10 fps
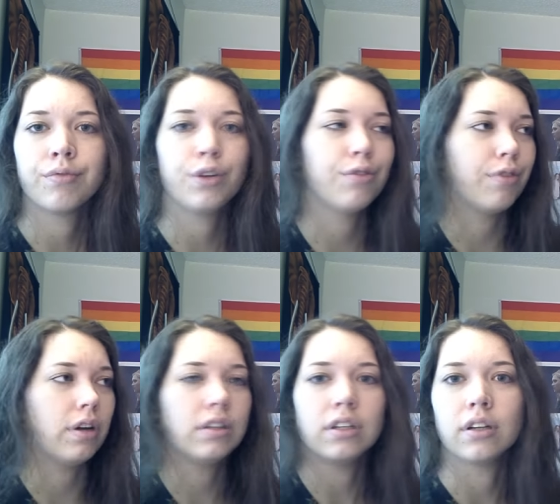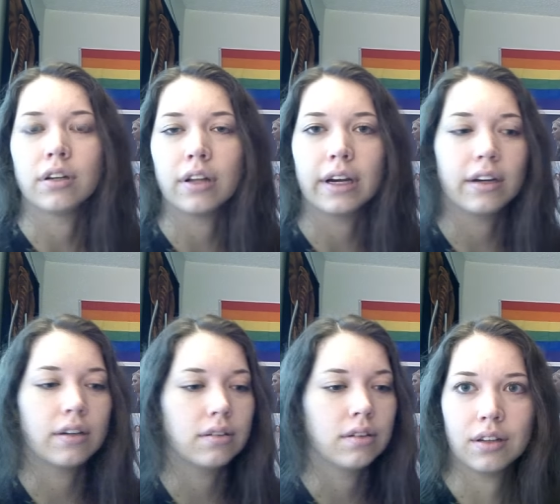You fucked it. Like,
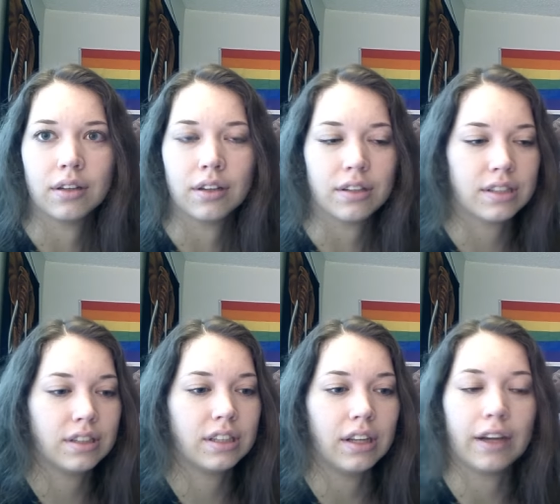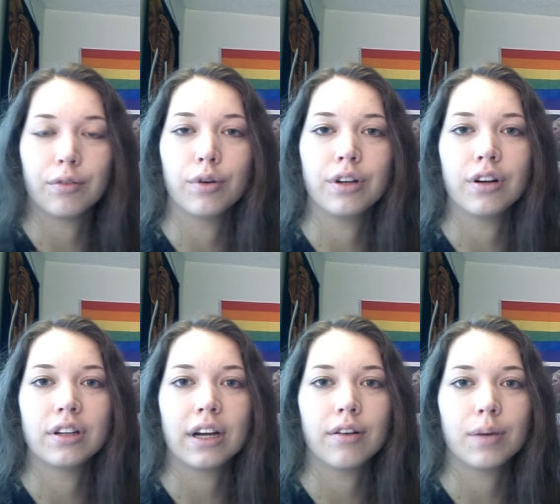seriously, like, ruin your
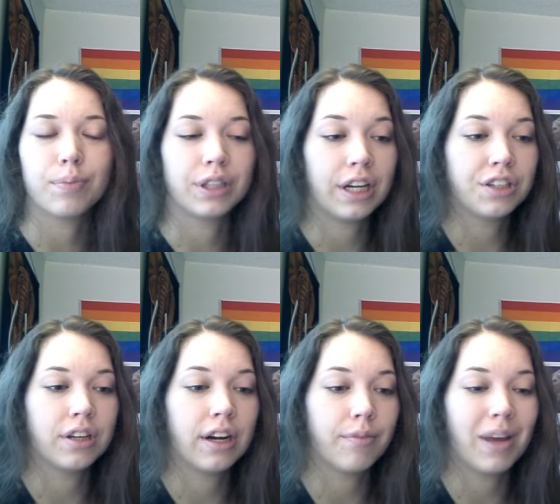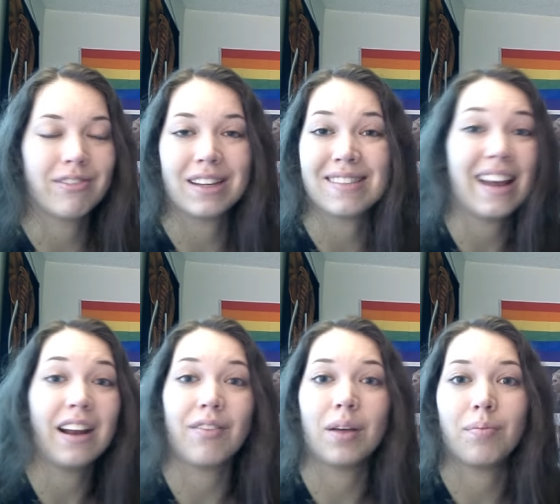entire reputation here. I may saved
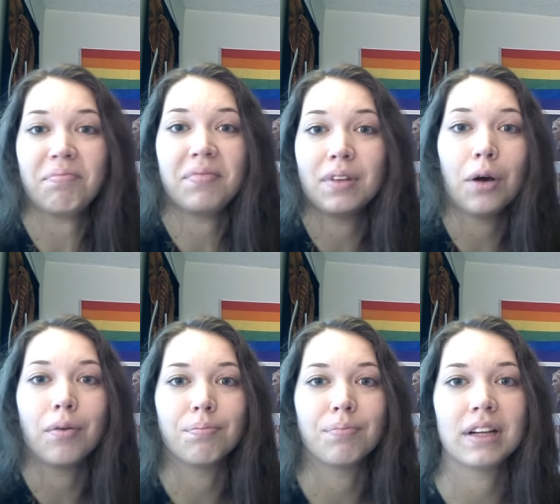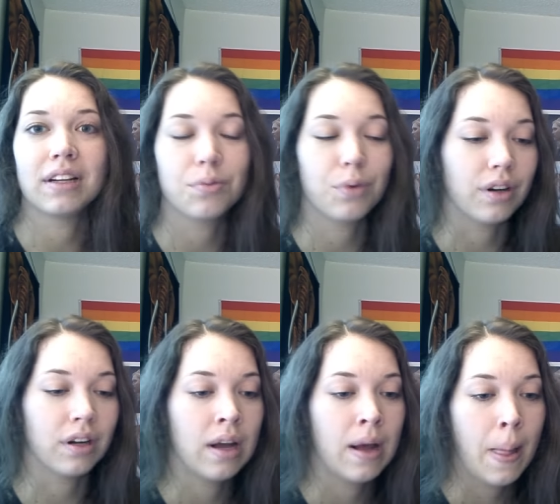any of them. No, that doesn't work.
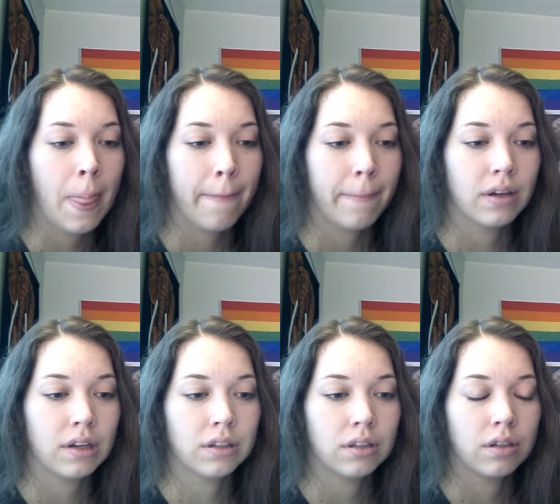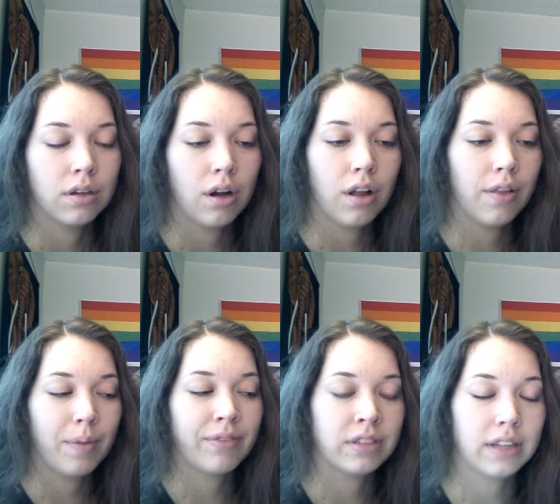All of them
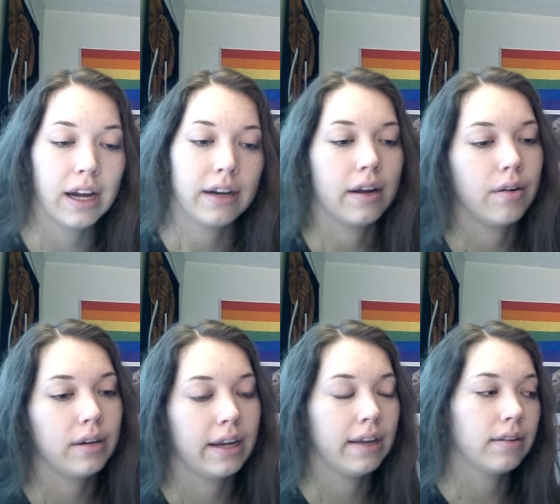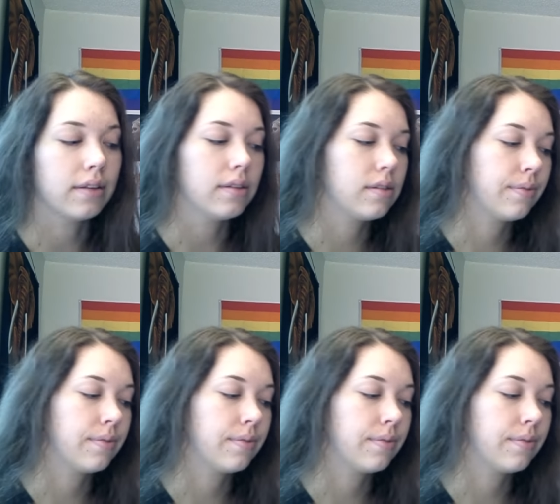have to die now, and I hate this.